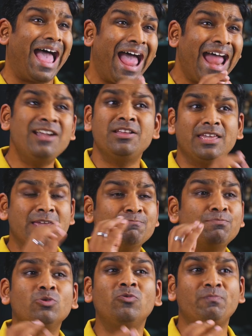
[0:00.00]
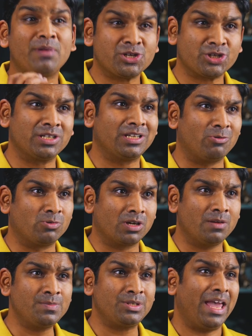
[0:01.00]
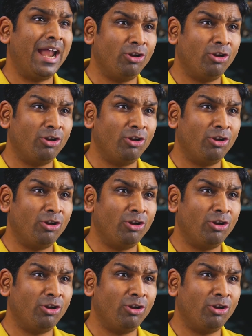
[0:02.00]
and improve patient outcomes,